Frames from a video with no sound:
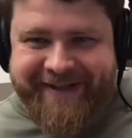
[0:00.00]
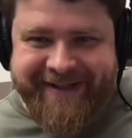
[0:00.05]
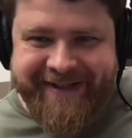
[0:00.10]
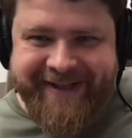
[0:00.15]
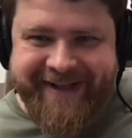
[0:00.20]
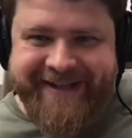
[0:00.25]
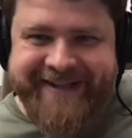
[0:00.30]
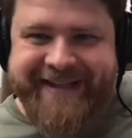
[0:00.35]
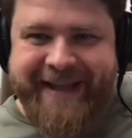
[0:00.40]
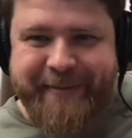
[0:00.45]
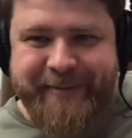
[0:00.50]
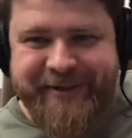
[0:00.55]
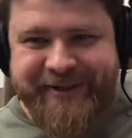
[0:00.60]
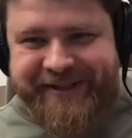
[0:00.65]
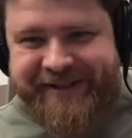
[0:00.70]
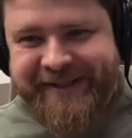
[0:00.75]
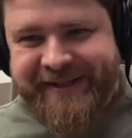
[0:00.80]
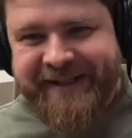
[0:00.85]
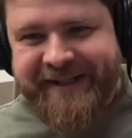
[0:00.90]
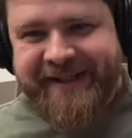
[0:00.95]
exception.
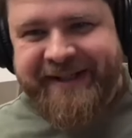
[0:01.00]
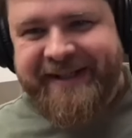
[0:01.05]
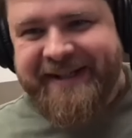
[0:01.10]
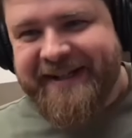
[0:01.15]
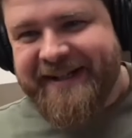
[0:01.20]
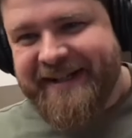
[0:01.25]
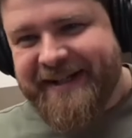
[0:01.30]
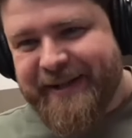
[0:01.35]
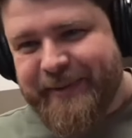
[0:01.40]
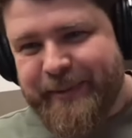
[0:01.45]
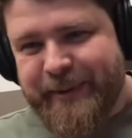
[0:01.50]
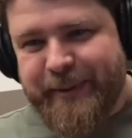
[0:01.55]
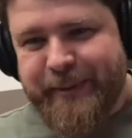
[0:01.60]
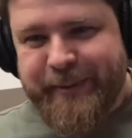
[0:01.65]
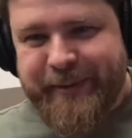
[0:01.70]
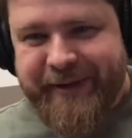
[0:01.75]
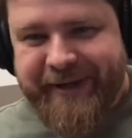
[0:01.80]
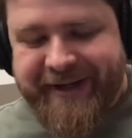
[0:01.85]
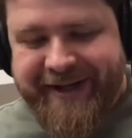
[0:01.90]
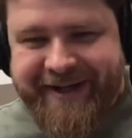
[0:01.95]
We
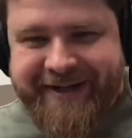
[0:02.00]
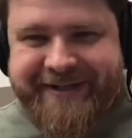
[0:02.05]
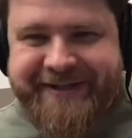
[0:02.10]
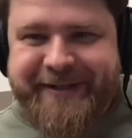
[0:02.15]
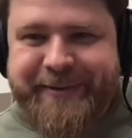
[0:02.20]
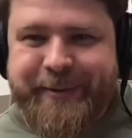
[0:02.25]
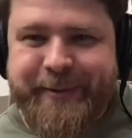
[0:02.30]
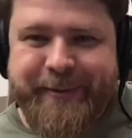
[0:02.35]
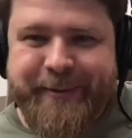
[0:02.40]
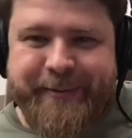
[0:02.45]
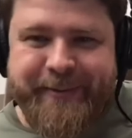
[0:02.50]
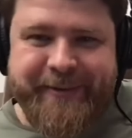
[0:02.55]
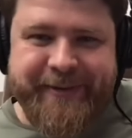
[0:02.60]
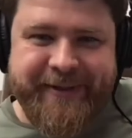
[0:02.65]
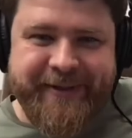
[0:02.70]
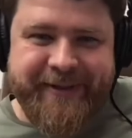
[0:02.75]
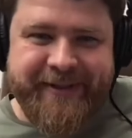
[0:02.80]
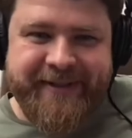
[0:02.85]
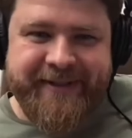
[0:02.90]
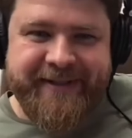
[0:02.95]
were hacked, we
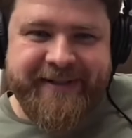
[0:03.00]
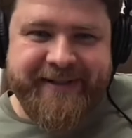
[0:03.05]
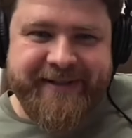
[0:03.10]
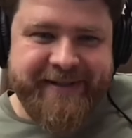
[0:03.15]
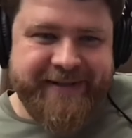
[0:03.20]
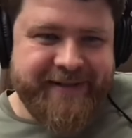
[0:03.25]
were